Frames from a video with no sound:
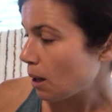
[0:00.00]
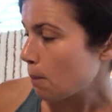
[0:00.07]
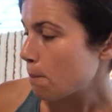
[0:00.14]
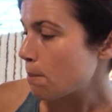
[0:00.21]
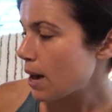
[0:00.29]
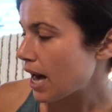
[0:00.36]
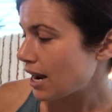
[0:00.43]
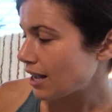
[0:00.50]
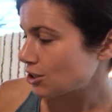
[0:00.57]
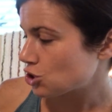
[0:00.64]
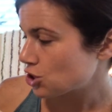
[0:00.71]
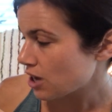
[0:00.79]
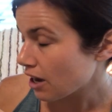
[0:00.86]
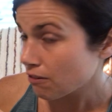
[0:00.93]
But a
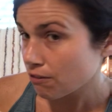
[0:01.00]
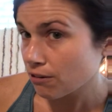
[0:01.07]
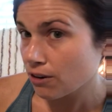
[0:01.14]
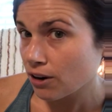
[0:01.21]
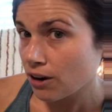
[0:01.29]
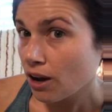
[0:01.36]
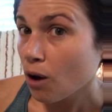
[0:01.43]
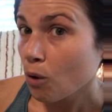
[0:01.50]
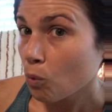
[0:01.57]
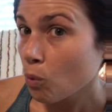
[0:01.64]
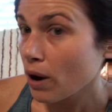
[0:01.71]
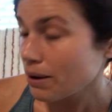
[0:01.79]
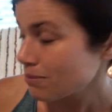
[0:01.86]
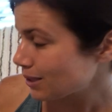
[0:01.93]
check for
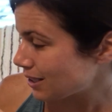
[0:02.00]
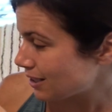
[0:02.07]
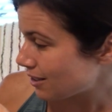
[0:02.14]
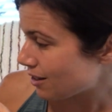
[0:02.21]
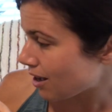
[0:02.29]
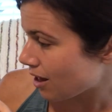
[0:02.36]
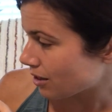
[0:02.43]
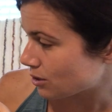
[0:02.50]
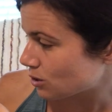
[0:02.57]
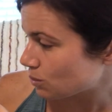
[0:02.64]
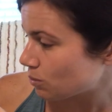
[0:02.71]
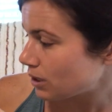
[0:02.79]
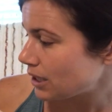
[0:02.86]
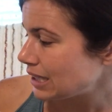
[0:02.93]
$1 million
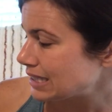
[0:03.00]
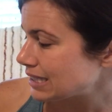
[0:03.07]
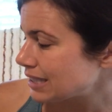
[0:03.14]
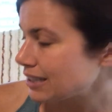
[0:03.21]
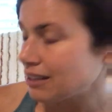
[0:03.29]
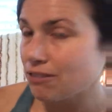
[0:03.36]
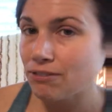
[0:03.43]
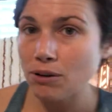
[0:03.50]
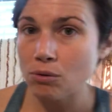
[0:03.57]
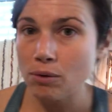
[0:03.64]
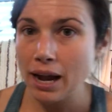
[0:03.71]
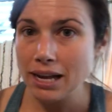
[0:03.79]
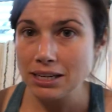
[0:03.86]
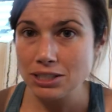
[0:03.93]
would easily fit
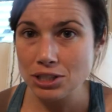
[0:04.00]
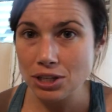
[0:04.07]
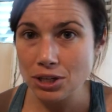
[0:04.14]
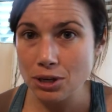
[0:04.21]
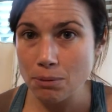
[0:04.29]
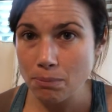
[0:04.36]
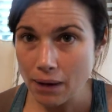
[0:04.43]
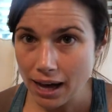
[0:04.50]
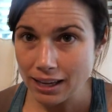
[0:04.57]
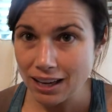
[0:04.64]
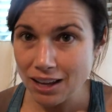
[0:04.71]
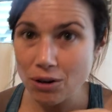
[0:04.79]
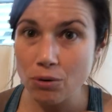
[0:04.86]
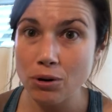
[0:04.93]
right into your
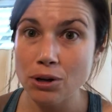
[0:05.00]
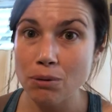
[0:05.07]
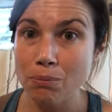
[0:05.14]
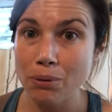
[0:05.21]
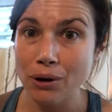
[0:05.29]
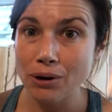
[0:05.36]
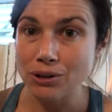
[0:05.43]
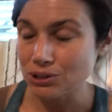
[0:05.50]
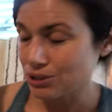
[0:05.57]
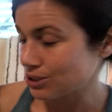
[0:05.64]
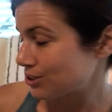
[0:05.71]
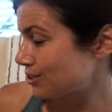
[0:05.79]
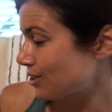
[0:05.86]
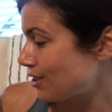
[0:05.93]
pocket or your purse.